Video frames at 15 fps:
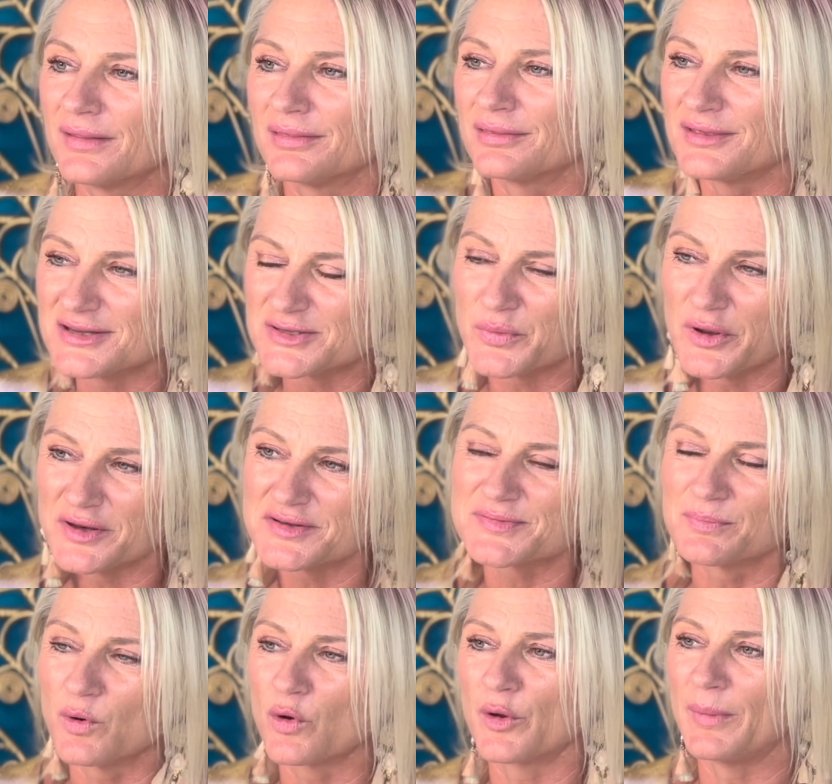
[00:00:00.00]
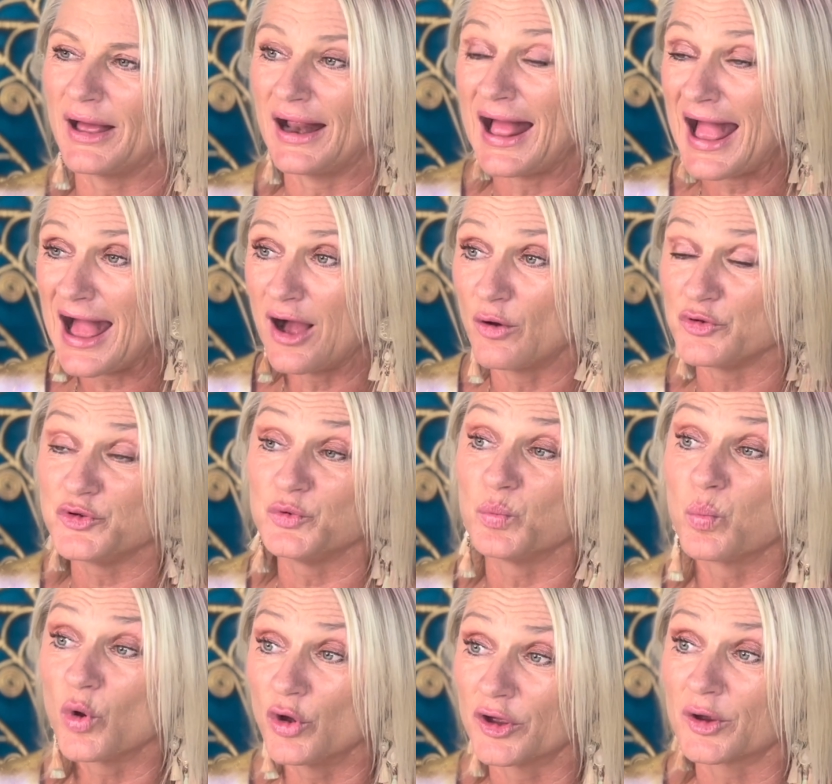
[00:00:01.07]
This one is more about how you
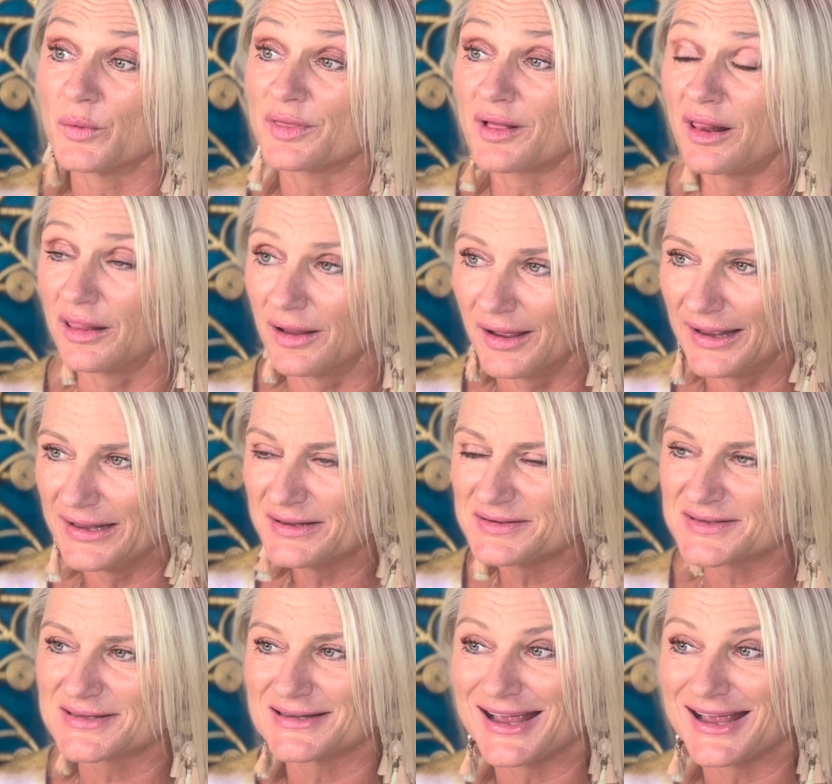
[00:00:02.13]
work with clients